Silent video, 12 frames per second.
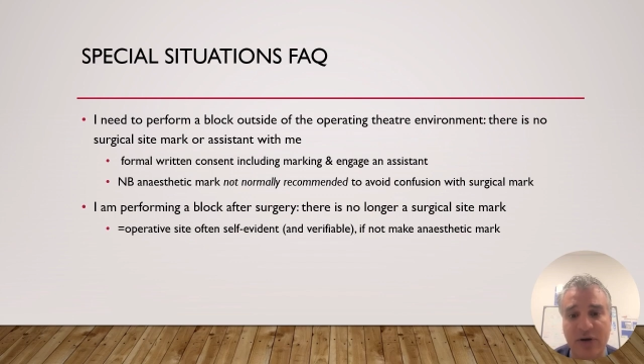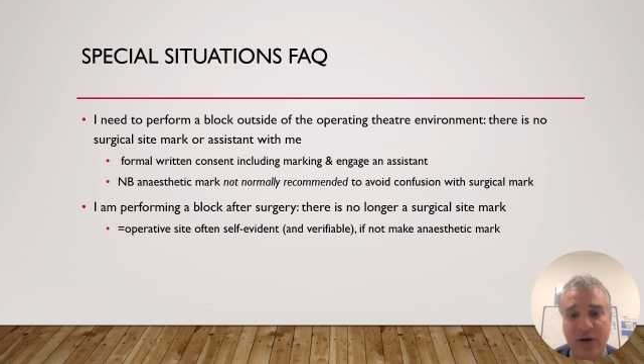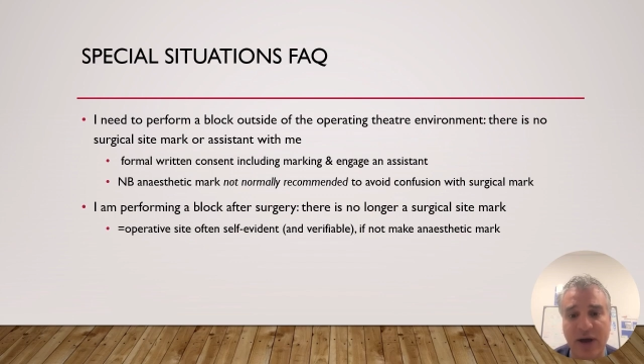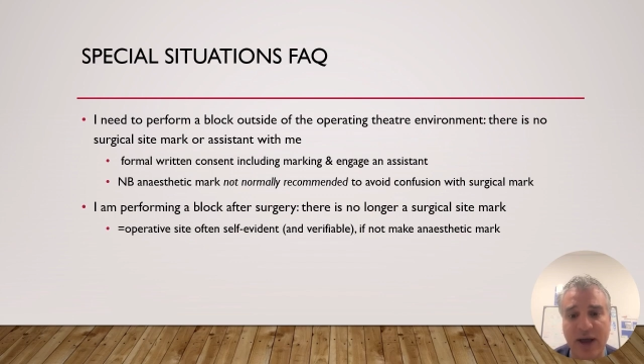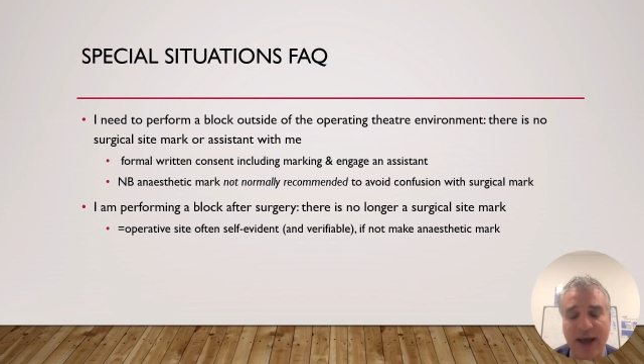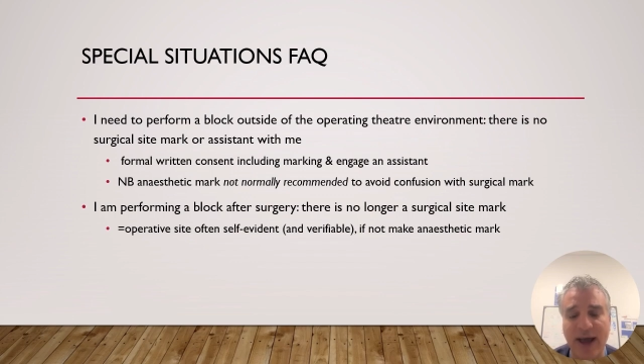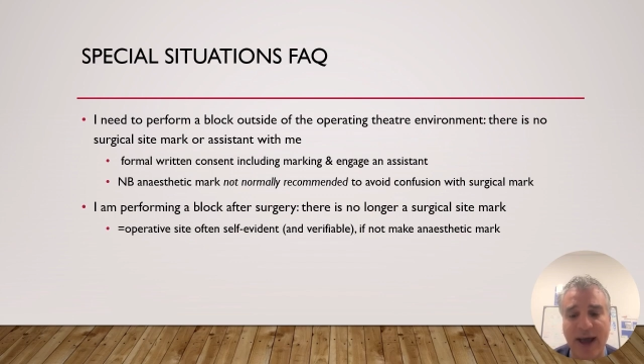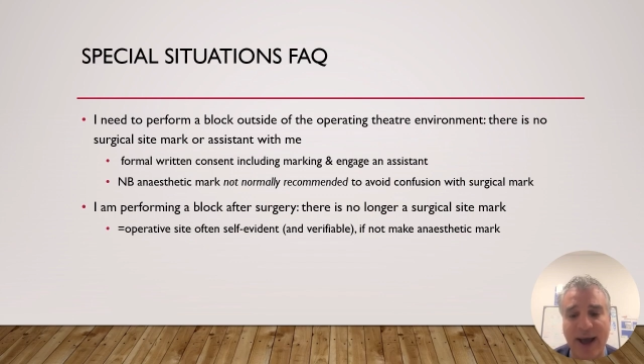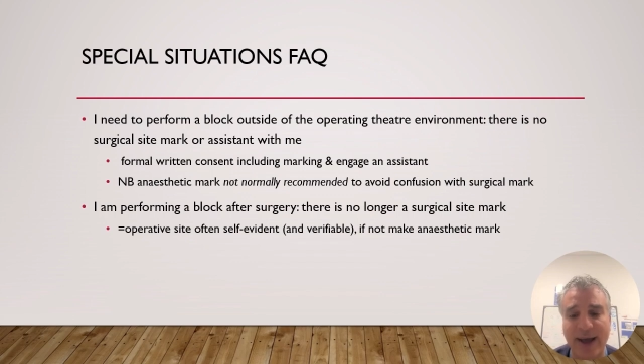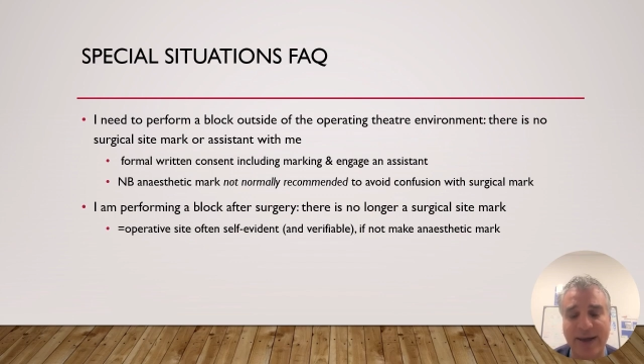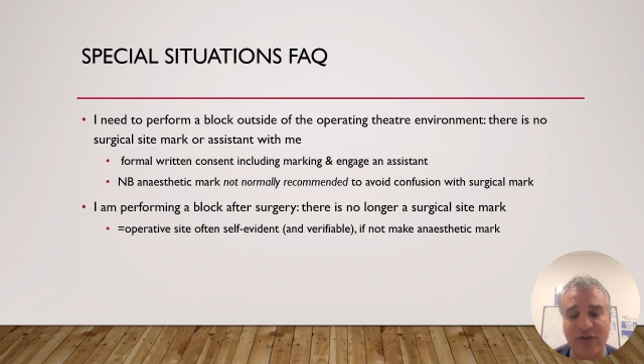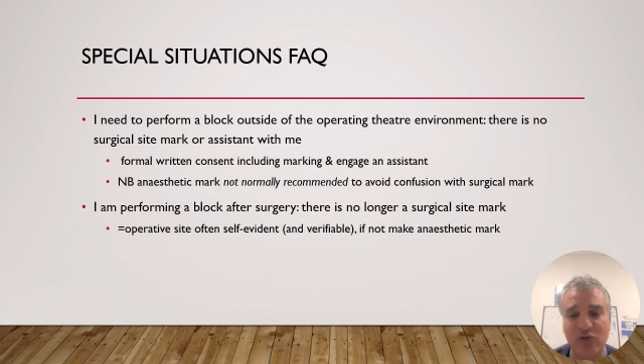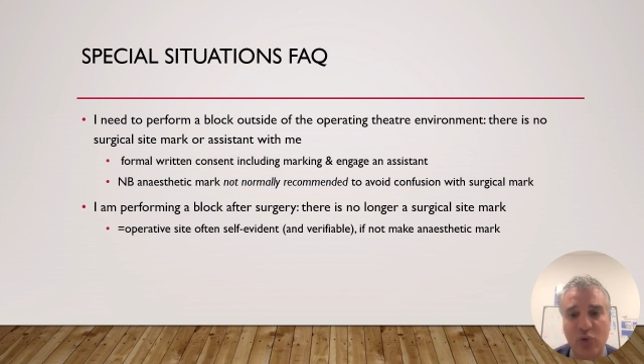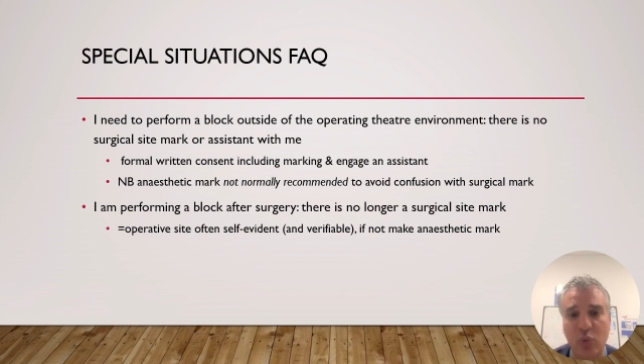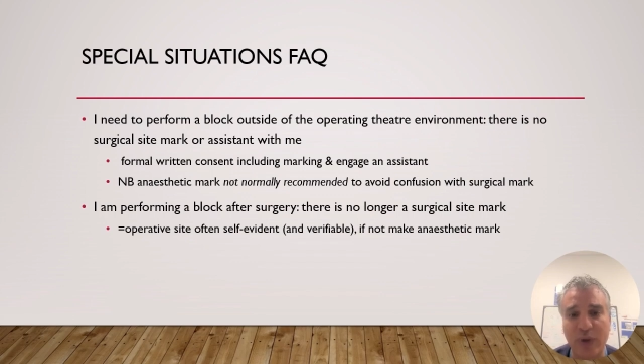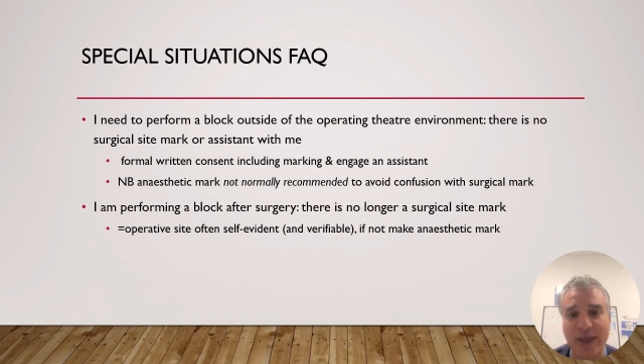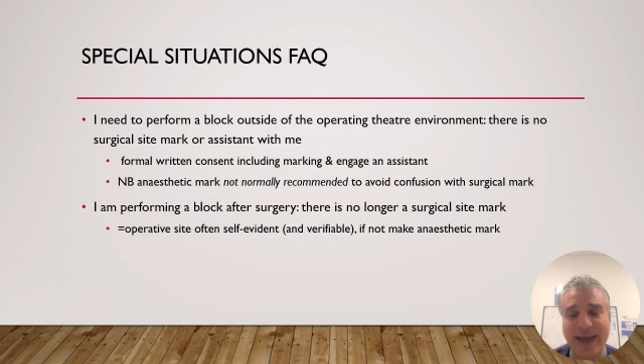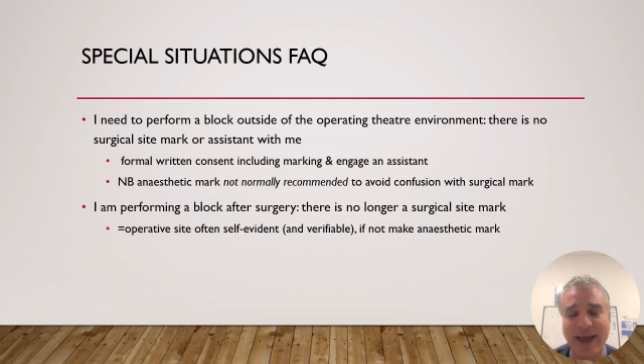and we
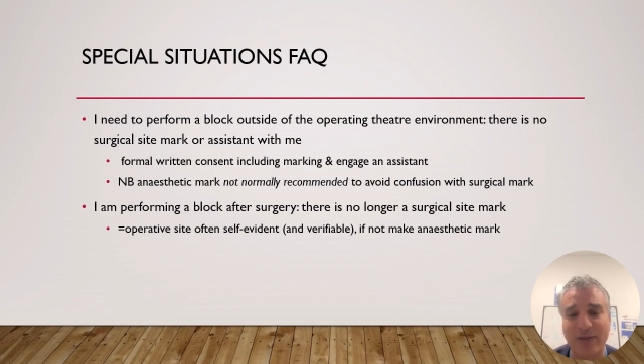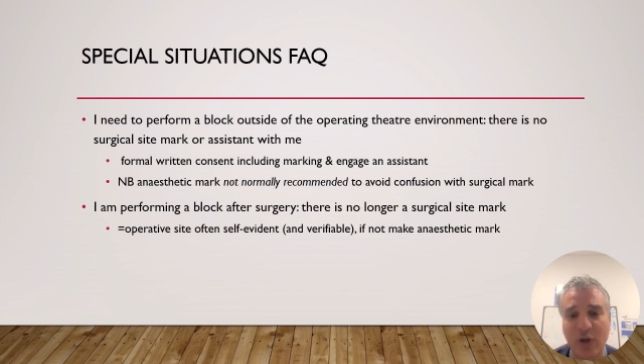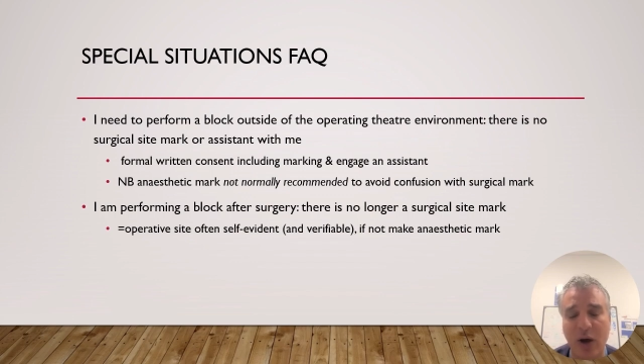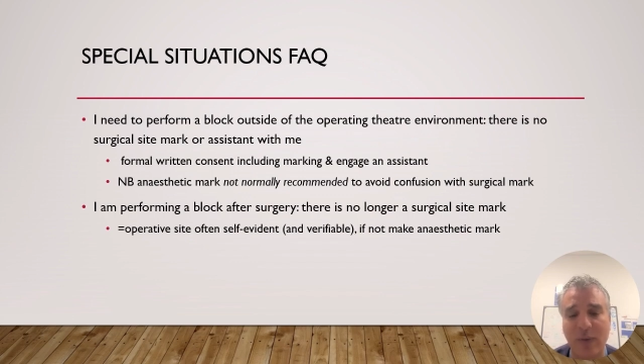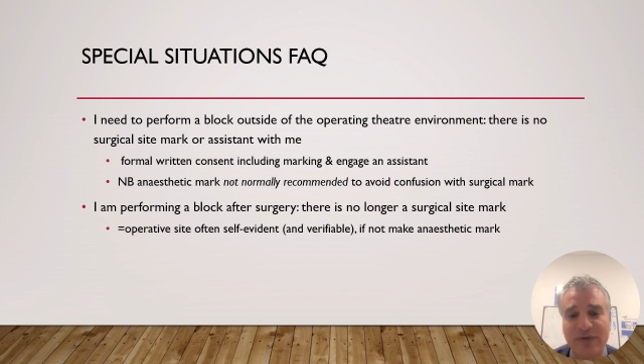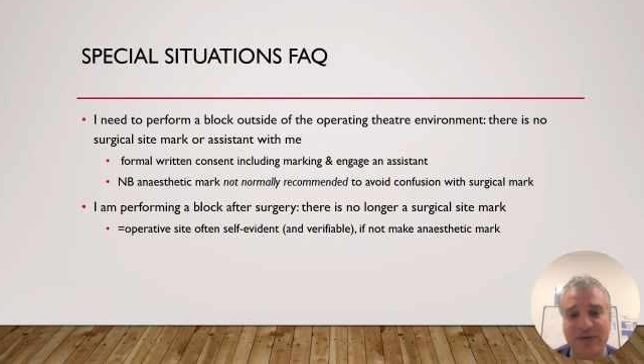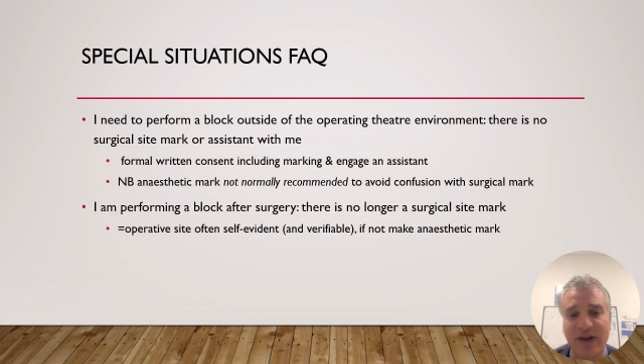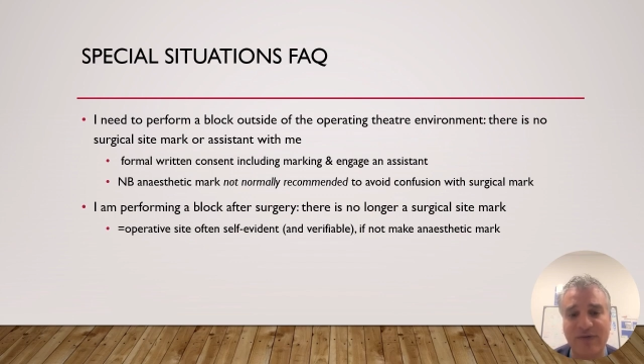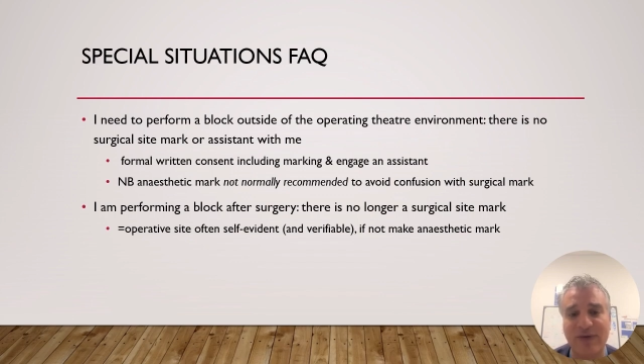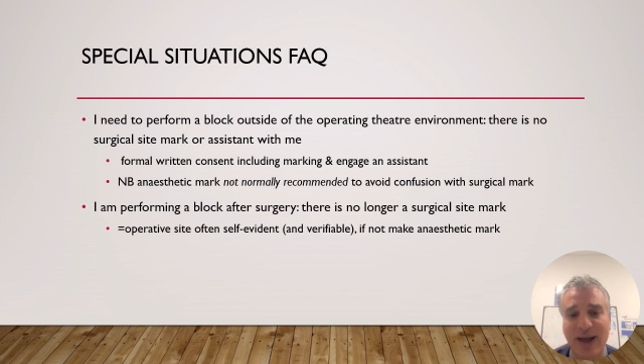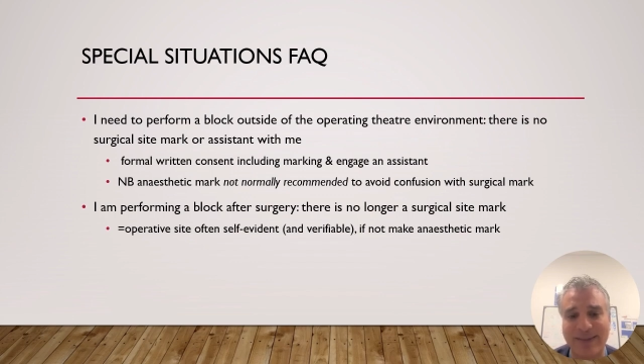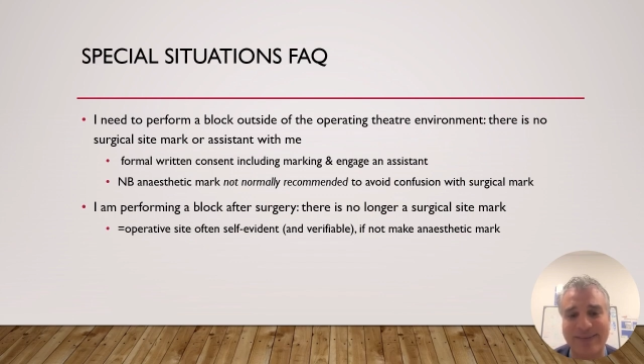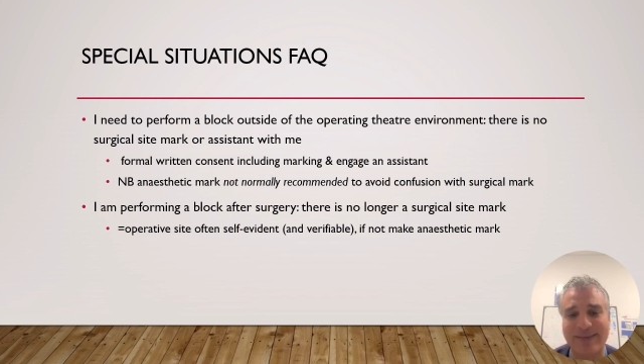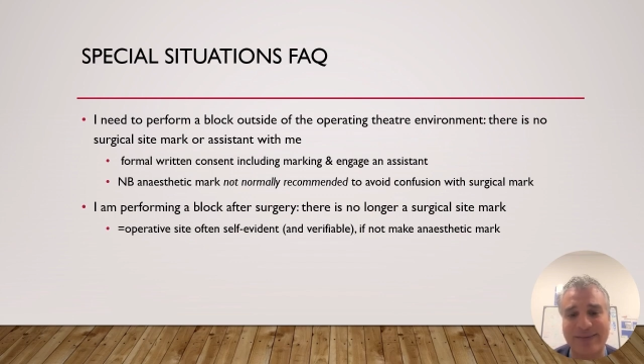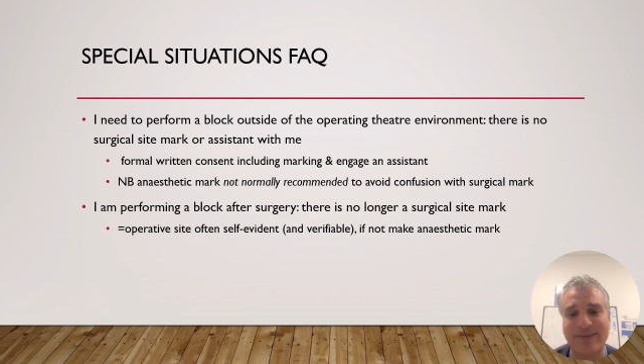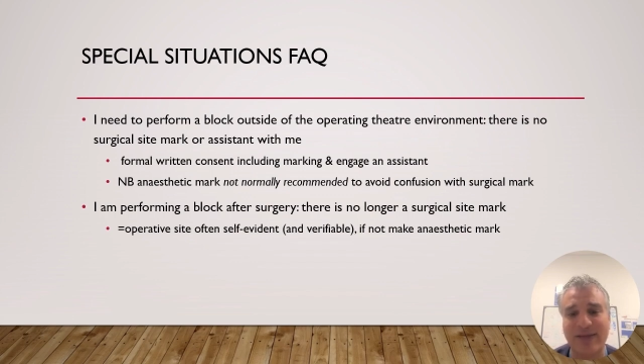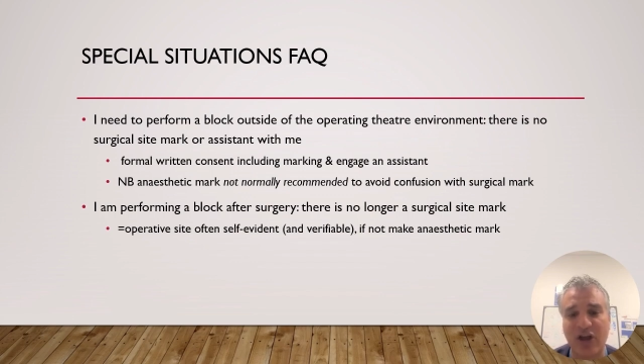can ourselves at that stage